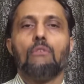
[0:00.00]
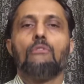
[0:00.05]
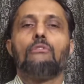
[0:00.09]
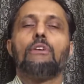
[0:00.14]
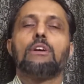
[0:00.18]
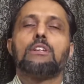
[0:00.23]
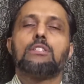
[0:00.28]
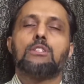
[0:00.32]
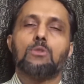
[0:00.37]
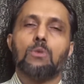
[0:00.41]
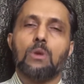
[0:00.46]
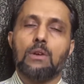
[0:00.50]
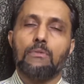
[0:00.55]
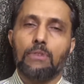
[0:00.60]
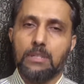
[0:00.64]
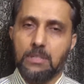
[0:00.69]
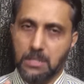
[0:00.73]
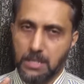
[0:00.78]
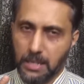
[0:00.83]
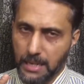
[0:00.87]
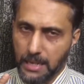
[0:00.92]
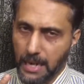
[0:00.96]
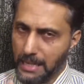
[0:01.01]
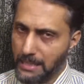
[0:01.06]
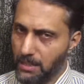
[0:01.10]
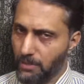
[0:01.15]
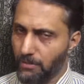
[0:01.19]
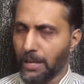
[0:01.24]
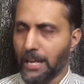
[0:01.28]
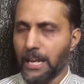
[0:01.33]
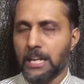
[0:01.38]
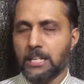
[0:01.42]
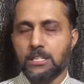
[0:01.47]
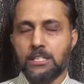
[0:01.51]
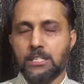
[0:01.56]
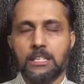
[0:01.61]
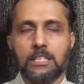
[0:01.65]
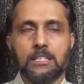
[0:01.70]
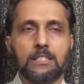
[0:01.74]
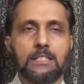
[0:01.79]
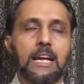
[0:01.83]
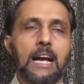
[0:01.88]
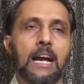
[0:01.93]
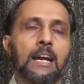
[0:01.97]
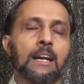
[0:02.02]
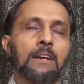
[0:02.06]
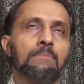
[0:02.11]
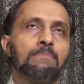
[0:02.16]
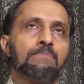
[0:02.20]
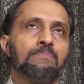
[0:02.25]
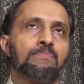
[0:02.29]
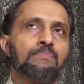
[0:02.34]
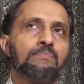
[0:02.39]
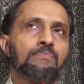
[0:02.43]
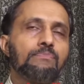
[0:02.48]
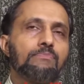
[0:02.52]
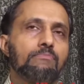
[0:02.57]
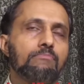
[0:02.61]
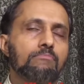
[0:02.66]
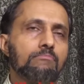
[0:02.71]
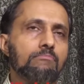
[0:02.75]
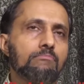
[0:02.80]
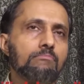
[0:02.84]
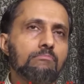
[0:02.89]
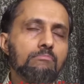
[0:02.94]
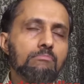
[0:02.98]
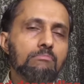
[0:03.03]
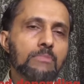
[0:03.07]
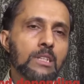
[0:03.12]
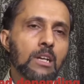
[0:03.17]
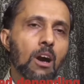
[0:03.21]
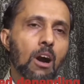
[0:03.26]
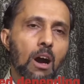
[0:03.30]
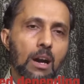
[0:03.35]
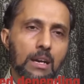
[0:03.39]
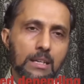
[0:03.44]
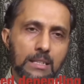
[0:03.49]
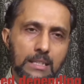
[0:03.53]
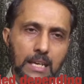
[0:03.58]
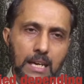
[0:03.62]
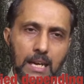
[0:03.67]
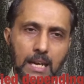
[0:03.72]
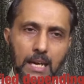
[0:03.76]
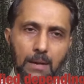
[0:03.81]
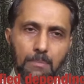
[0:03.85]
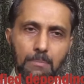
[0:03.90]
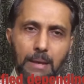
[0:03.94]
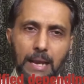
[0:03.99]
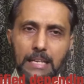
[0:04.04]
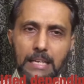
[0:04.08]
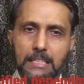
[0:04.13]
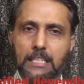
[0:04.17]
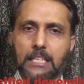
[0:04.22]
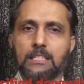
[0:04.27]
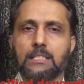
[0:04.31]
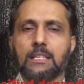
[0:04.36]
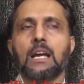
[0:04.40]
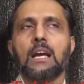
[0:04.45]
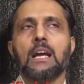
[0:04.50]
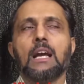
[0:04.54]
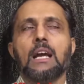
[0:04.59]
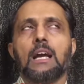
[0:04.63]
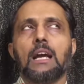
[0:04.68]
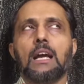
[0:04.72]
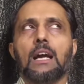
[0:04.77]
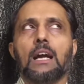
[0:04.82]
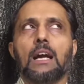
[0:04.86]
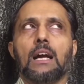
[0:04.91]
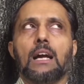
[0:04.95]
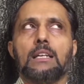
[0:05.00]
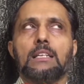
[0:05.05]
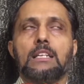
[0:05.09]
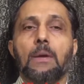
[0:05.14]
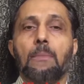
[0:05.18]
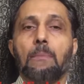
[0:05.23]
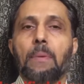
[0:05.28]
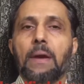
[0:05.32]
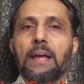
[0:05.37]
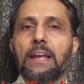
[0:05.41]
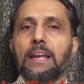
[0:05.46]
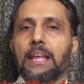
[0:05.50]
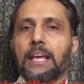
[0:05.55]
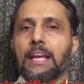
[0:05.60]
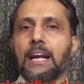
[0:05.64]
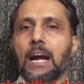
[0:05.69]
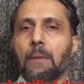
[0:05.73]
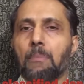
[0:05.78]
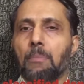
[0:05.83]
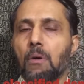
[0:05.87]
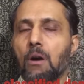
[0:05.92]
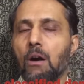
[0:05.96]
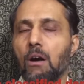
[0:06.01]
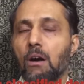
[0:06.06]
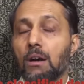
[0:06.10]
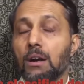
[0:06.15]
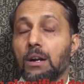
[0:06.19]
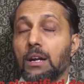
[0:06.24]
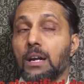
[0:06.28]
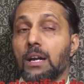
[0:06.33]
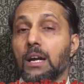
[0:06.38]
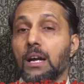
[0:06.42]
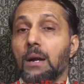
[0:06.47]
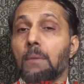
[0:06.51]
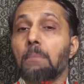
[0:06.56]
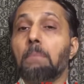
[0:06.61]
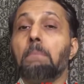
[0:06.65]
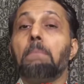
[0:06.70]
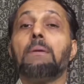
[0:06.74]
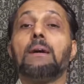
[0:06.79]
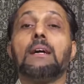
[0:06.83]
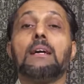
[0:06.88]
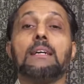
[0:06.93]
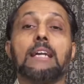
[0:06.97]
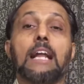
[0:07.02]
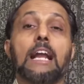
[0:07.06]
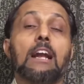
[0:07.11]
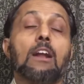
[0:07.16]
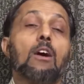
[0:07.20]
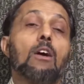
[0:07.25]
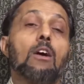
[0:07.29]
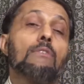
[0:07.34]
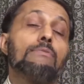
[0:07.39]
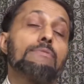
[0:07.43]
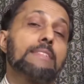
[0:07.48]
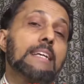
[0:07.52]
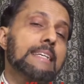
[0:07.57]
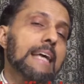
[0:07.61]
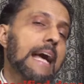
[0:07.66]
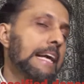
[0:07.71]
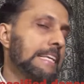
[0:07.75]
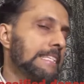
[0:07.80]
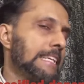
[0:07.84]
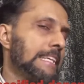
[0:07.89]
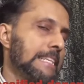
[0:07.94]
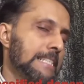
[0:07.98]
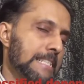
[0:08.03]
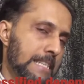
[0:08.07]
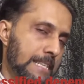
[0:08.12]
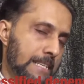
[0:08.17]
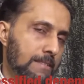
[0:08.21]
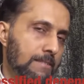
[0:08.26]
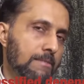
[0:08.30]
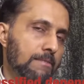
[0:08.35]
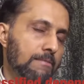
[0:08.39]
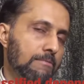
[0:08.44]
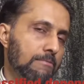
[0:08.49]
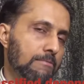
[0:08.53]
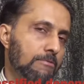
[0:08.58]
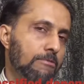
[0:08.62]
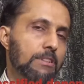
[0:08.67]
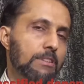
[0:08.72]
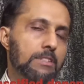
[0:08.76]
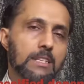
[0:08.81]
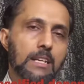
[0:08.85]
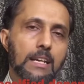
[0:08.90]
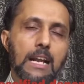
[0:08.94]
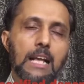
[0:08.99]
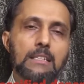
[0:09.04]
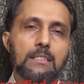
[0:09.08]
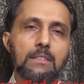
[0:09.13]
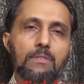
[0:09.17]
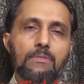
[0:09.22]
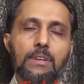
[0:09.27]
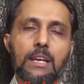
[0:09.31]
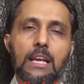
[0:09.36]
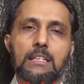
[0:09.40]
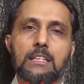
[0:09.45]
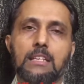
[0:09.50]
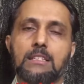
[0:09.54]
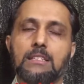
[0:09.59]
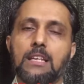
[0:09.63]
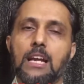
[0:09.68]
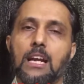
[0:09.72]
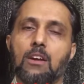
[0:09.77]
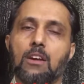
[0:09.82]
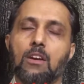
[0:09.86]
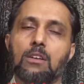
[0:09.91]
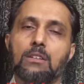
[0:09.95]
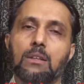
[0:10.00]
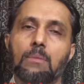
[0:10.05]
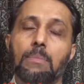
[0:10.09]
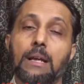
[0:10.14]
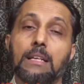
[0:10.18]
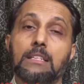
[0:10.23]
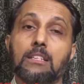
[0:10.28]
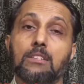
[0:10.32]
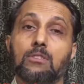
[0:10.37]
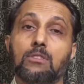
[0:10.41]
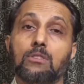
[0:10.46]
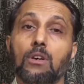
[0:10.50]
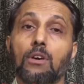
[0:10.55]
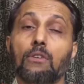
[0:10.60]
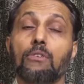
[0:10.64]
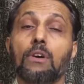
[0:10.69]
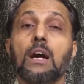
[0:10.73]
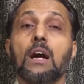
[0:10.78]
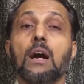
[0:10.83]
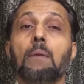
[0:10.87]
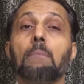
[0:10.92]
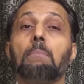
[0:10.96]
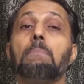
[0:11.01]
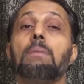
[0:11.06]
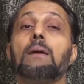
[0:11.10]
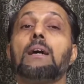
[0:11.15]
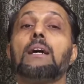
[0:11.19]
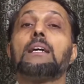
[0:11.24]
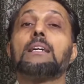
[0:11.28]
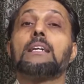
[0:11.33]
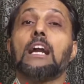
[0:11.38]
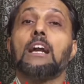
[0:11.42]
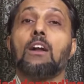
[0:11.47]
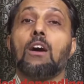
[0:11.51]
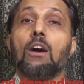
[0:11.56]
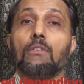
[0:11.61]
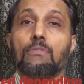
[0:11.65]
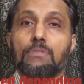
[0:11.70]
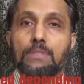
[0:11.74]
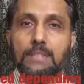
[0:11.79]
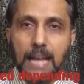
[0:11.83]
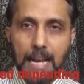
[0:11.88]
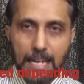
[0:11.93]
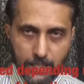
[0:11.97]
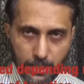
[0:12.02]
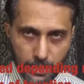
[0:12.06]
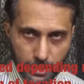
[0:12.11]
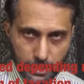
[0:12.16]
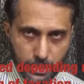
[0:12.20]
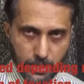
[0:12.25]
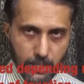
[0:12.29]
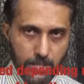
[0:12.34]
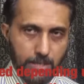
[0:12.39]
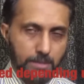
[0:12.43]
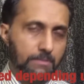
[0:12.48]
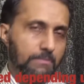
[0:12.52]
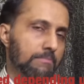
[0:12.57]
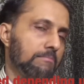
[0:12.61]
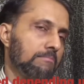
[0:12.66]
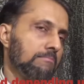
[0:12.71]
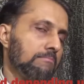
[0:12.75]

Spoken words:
First classification is done on the basis depending upon burden of the taxation. First classification is done on the basis of burden of taxation.